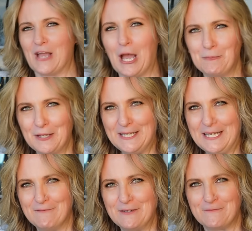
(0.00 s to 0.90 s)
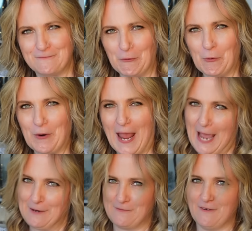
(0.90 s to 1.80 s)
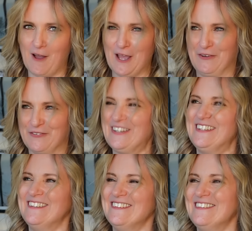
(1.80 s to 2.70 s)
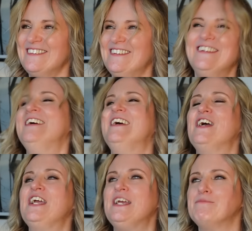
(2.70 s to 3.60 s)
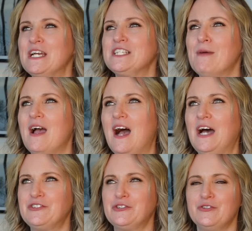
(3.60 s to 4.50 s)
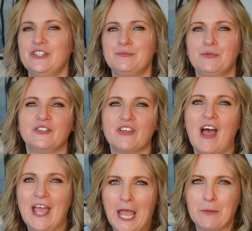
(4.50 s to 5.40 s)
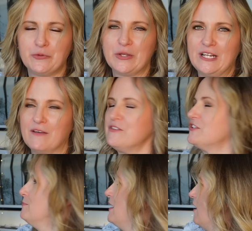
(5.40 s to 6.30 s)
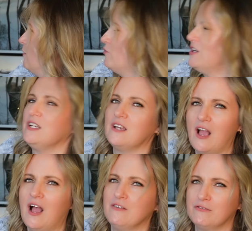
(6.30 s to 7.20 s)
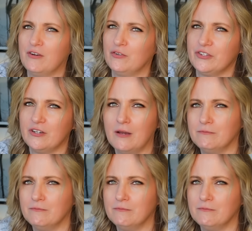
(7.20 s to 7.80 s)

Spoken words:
I'm going to give it a 4 out of 5. It breaks my heart to do this because I absolutely love this make. I really can't fault it.